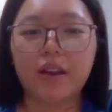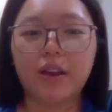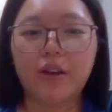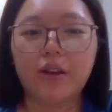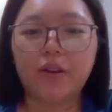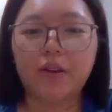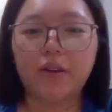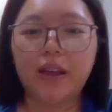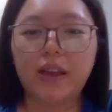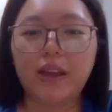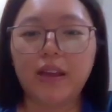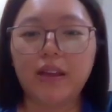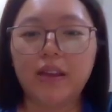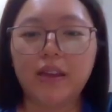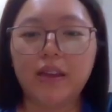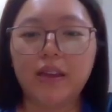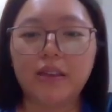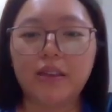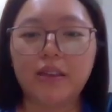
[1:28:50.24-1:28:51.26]
Do you
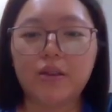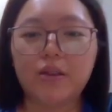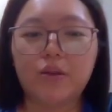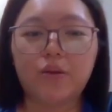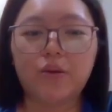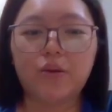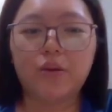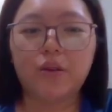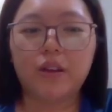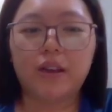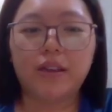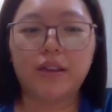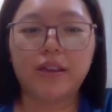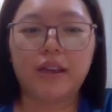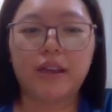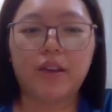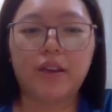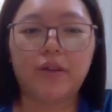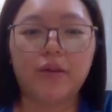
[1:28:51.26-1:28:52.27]
think this quote
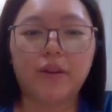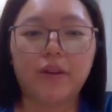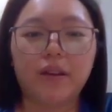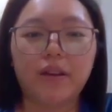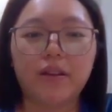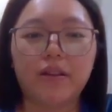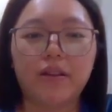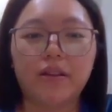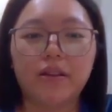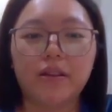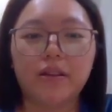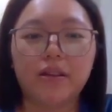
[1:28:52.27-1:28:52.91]
is accurate?